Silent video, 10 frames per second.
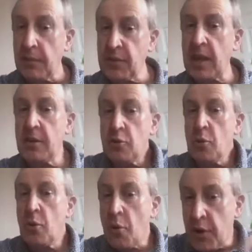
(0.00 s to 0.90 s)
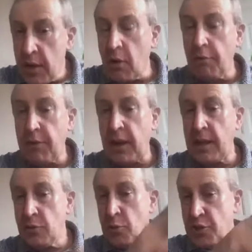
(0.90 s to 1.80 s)
then you
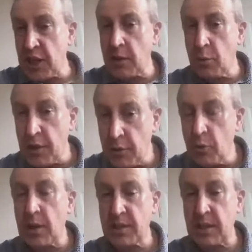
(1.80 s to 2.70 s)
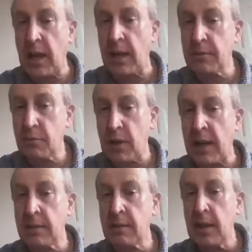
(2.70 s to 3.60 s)
reconvene, you check where you stand,
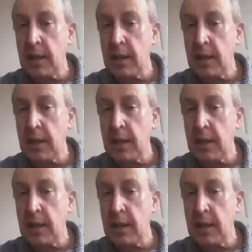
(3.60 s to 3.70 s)
right?